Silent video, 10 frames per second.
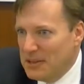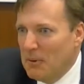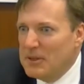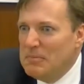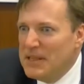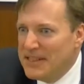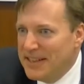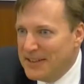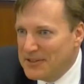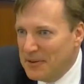I'm always busy,
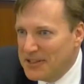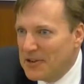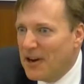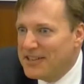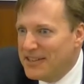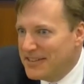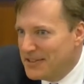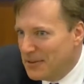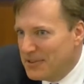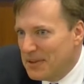and there's always a crisis, and
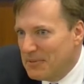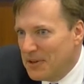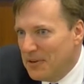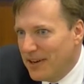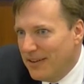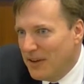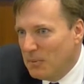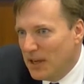there's always something going on.